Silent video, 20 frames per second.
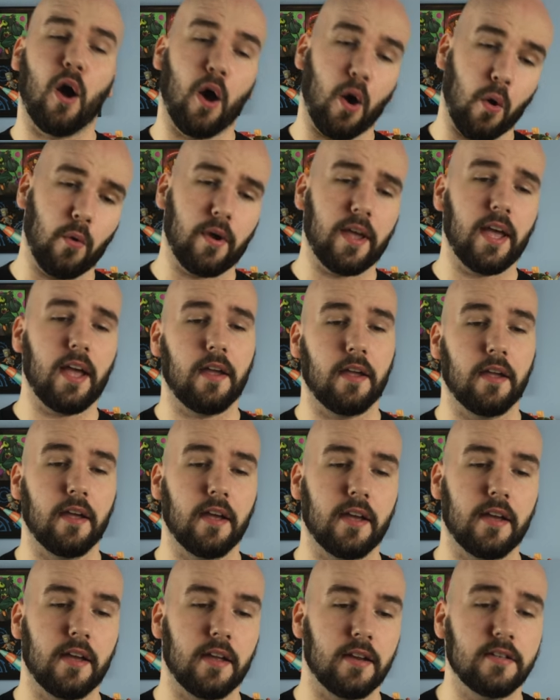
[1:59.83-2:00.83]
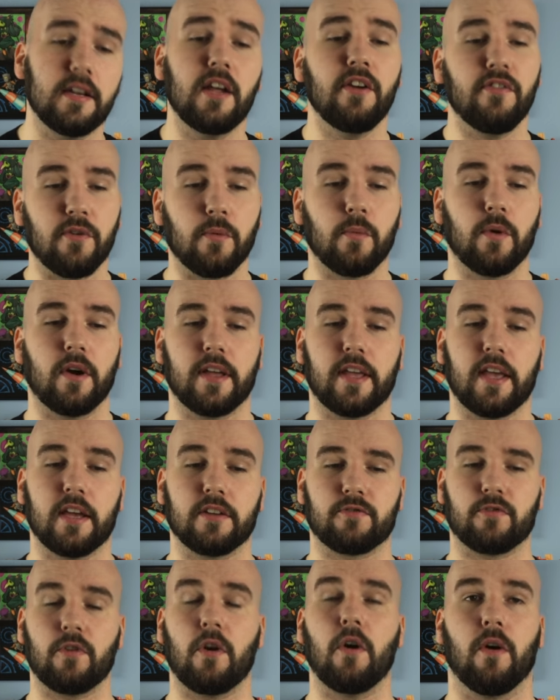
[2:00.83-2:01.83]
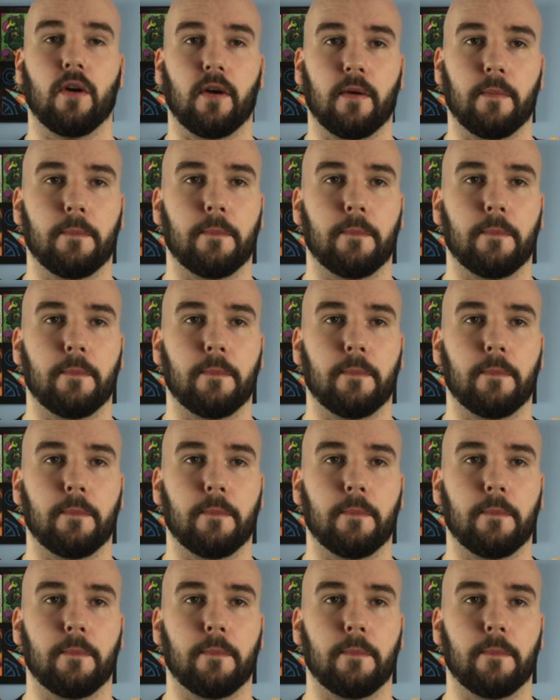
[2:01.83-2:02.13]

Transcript: Okay, now for what it gets wrong.